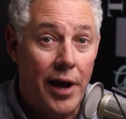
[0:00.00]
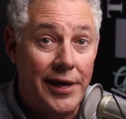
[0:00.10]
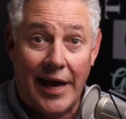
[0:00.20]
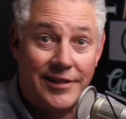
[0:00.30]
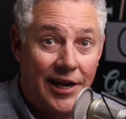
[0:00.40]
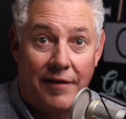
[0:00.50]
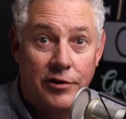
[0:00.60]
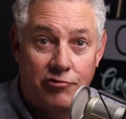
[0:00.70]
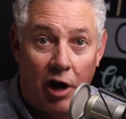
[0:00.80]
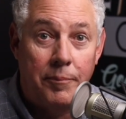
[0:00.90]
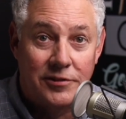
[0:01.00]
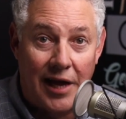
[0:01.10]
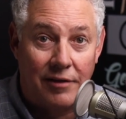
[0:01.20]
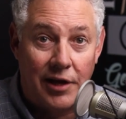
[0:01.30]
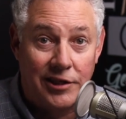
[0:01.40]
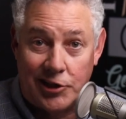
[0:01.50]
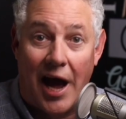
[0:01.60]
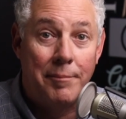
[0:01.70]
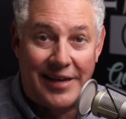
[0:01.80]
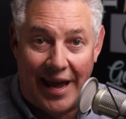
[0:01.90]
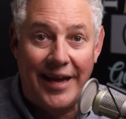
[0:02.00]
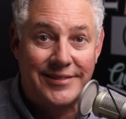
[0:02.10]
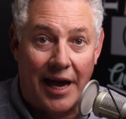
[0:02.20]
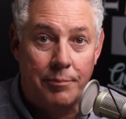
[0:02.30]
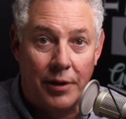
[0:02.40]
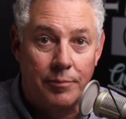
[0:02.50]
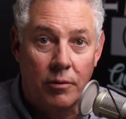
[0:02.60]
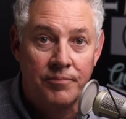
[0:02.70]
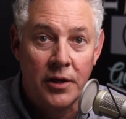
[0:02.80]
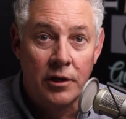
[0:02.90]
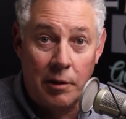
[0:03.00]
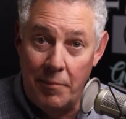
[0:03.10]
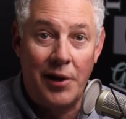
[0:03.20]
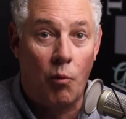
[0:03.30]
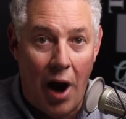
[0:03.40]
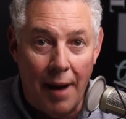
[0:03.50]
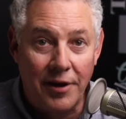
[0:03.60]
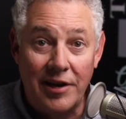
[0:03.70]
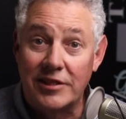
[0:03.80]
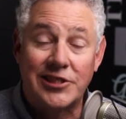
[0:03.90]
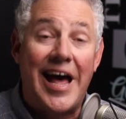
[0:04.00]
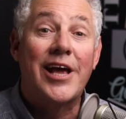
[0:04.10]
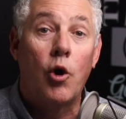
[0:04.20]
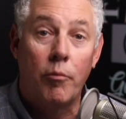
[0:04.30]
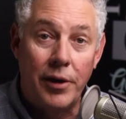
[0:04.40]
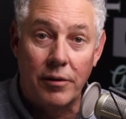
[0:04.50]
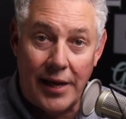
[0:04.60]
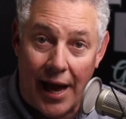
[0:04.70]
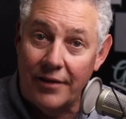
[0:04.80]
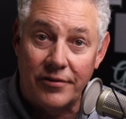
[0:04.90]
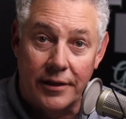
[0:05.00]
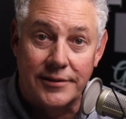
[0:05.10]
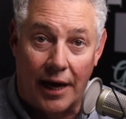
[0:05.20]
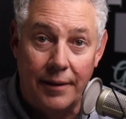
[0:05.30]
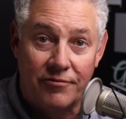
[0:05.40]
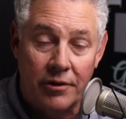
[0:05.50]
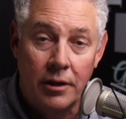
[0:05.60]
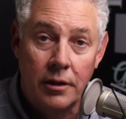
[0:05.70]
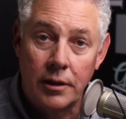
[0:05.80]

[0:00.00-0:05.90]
You got the Nevin Trumpers out there, the John McCain type people, the Mitt Romney, the psycho Bill Cassidy types.